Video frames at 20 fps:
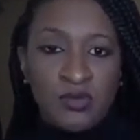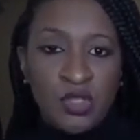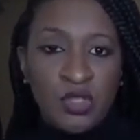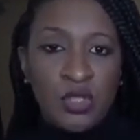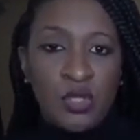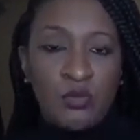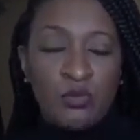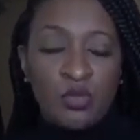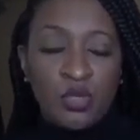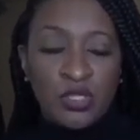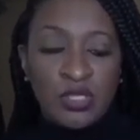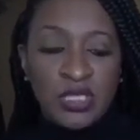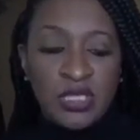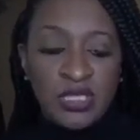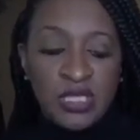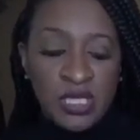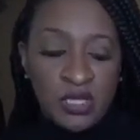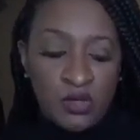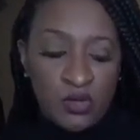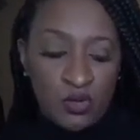more
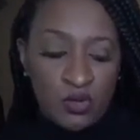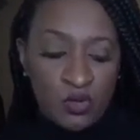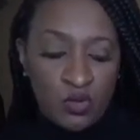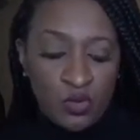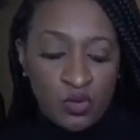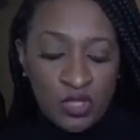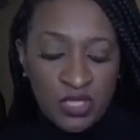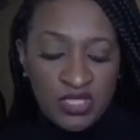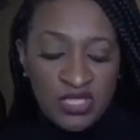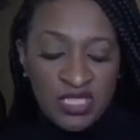detail on